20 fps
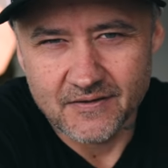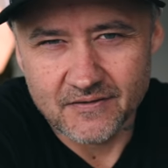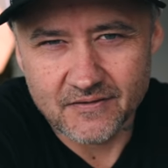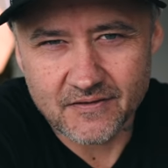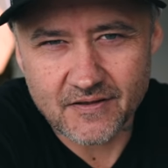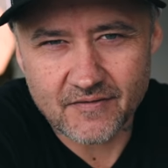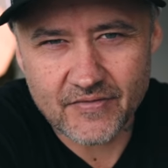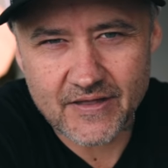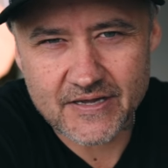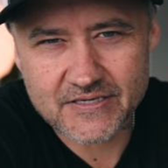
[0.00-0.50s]

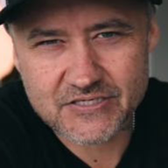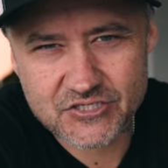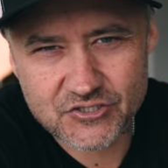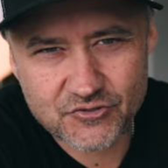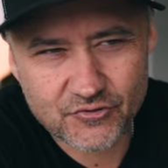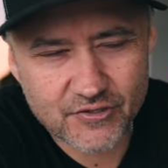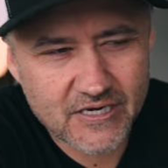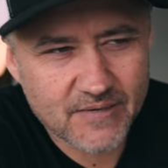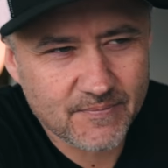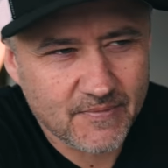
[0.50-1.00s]
love that
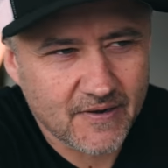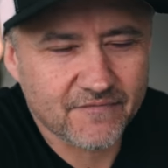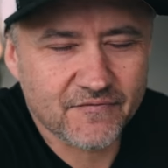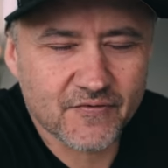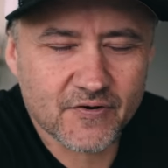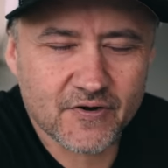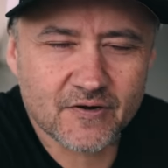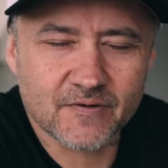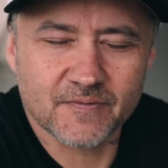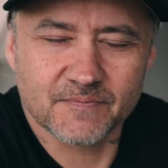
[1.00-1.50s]
stream, I
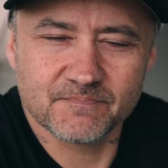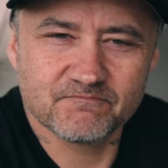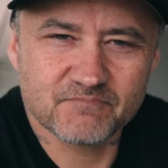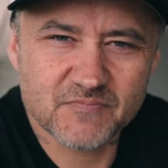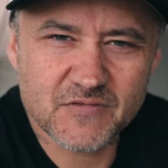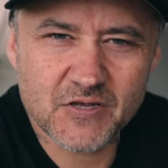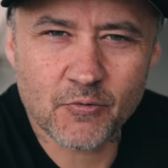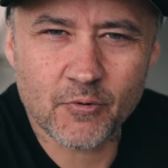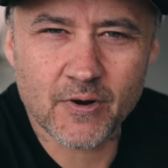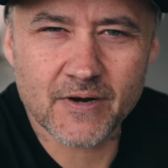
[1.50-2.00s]
figure,
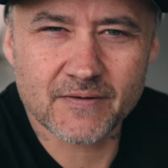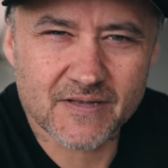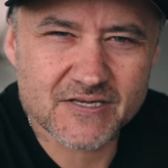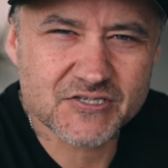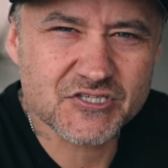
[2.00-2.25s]
you know what,